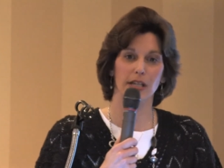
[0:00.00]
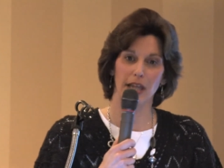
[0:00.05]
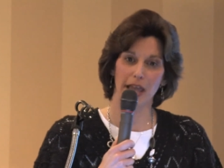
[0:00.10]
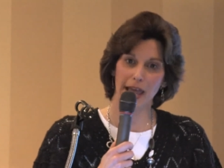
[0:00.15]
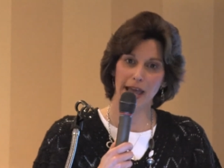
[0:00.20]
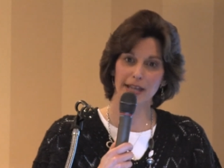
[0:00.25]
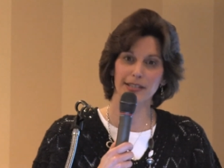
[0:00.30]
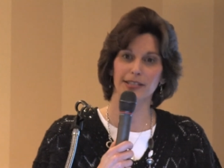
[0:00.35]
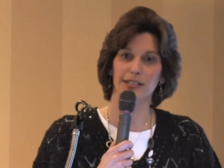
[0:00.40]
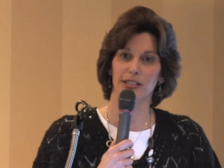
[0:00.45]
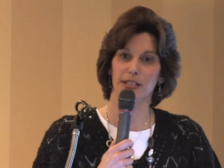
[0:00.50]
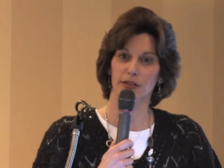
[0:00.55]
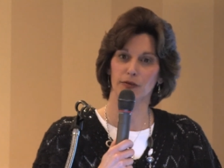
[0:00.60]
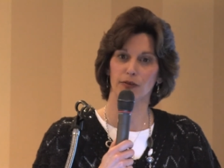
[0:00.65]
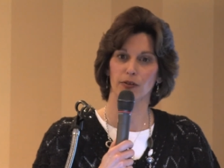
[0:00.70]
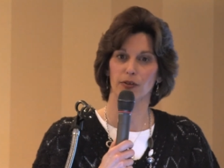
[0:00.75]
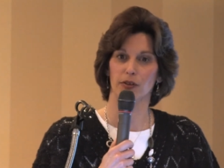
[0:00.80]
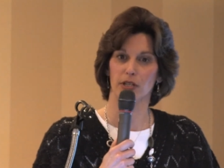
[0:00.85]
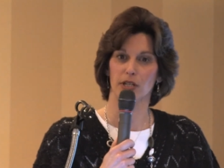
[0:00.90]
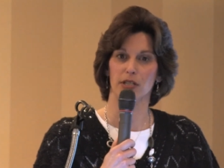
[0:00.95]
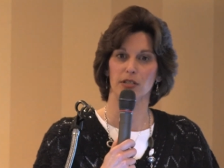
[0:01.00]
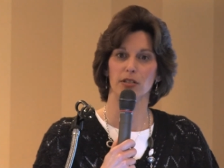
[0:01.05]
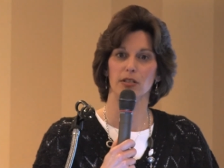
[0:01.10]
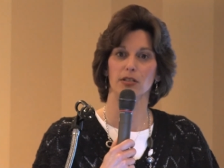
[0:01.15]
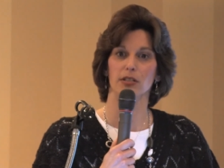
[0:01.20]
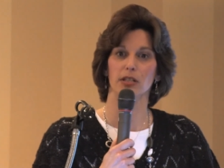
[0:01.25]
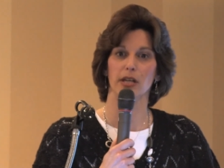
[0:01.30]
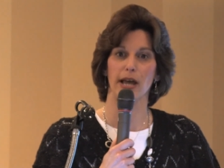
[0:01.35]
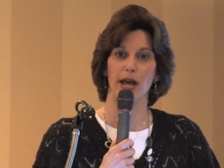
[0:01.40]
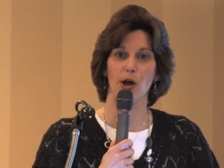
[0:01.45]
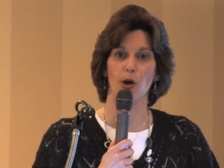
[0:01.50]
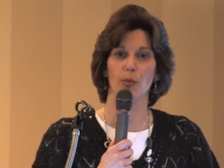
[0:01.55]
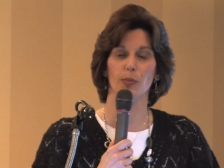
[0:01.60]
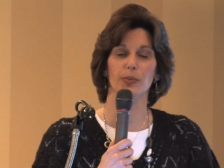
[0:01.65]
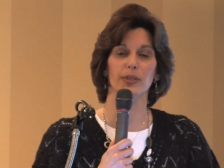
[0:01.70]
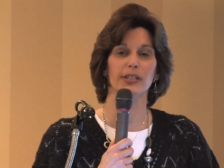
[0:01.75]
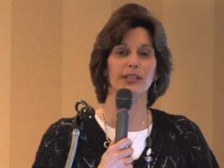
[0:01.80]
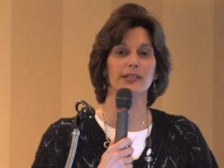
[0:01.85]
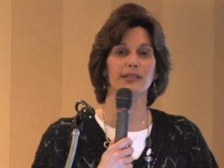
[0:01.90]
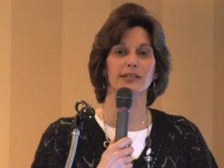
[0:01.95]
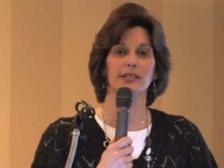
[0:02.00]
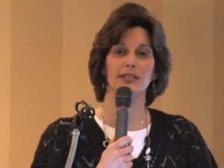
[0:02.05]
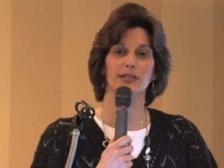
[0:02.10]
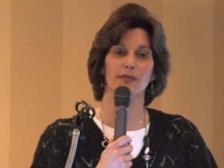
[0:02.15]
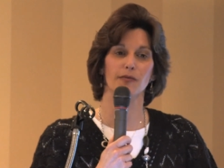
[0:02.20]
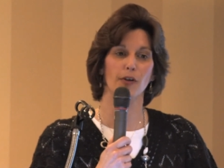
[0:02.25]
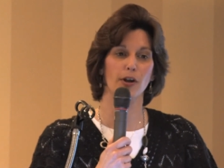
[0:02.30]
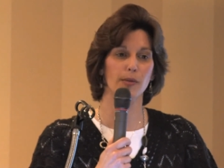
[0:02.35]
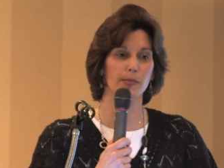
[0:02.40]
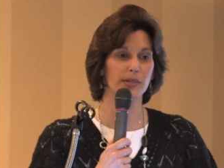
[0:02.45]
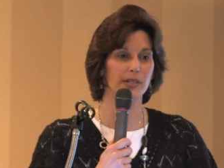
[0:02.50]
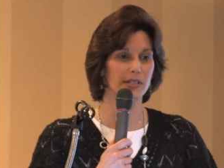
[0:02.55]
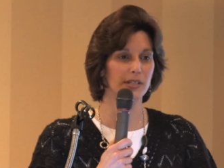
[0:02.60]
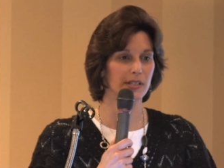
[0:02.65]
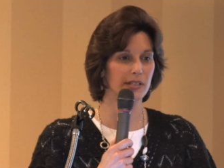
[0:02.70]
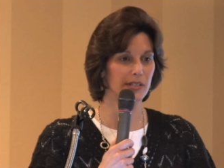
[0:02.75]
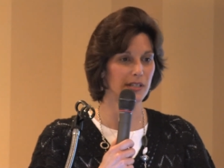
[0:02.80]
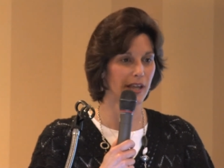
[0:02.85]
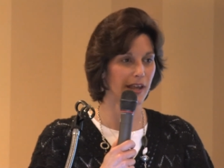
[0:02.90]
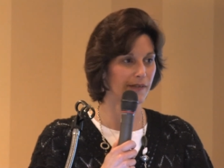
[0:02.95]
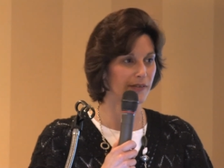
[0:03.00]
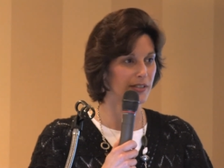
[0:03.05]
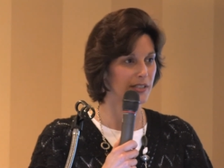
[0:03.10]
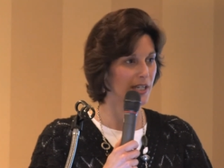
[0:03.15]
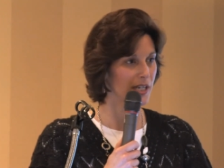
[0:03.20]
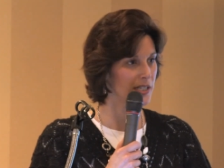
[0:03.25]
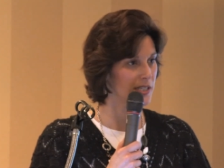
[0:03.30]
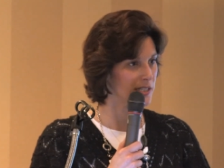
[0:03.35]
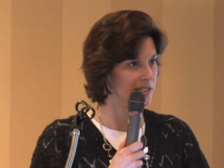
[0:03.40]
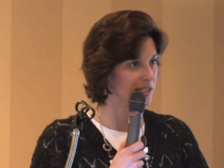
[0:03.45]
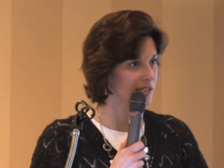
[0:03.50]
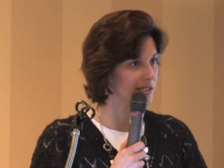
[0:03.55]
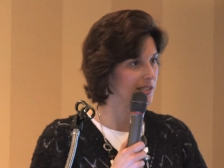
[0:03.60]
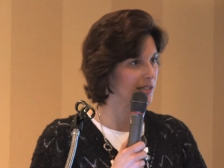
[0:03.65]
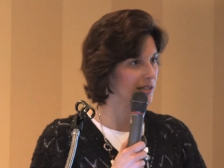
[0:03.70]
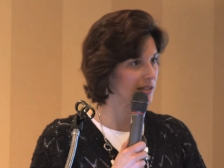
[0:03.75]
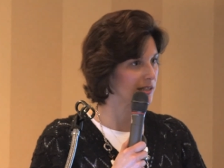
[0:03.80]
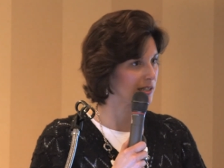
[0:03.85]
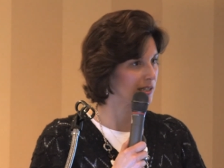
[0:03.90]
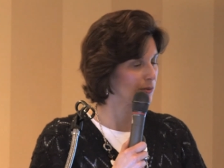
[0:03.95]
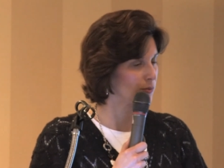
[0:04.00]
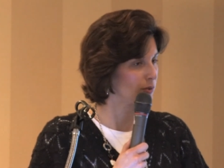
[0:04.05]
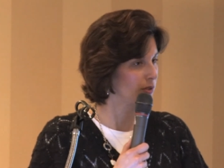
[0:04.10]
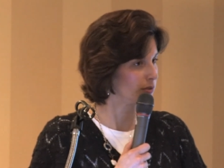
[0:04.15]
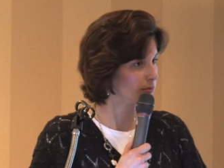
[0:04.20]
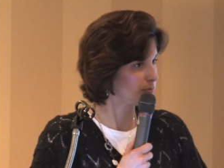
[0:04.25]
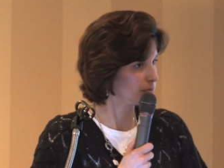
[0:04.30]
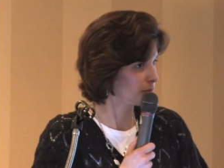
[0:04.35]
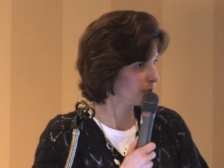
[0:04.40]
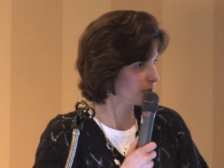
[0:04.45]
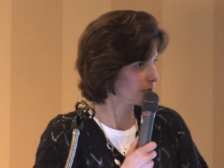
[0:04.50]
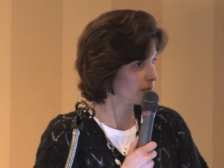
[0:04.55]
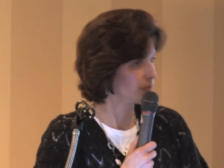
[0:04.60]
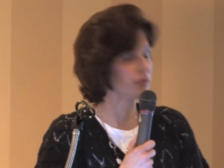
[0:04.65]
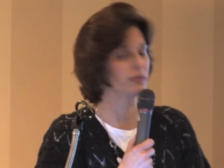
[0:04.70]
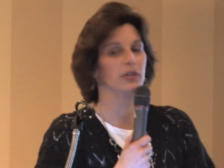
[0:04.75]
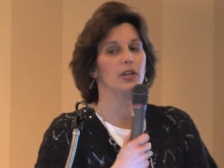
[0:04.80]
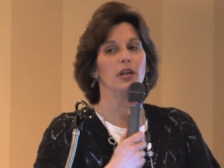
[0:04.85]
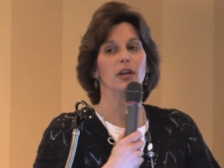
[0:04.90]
asking for this to help, because these pharmacies have a tendency to think, well, you know,